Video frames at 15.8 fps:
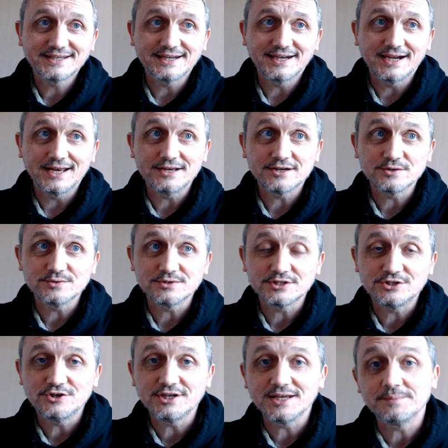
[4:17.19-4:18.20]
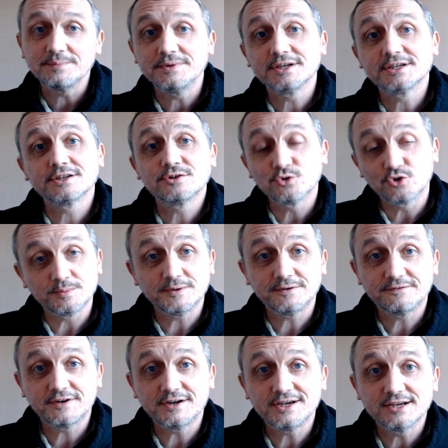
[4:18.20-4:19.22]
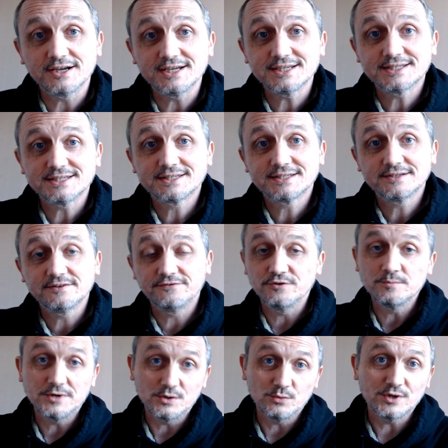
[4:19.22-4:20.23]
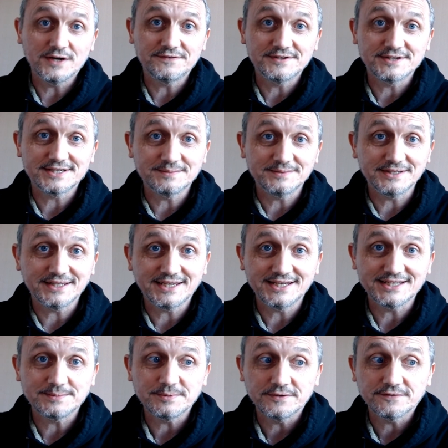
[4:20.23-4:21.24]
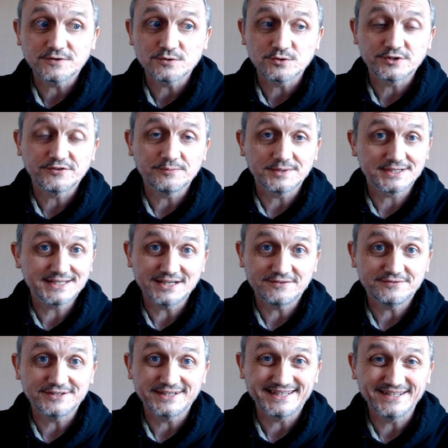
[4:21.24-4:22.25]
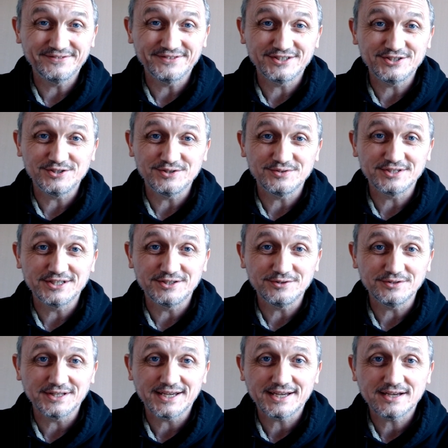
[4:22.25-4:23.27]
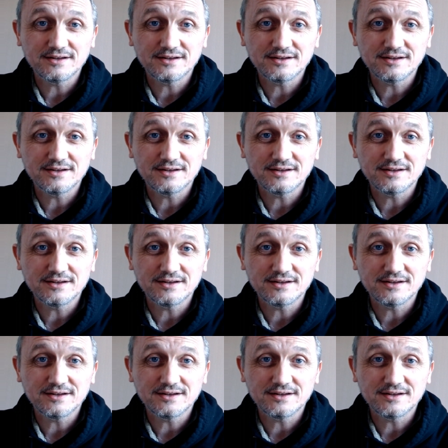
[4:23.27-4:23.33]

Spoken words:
and I was doing it because I thought it'd be very nice for my wife and some of the kids, but of course for myself I'd never choose to do that.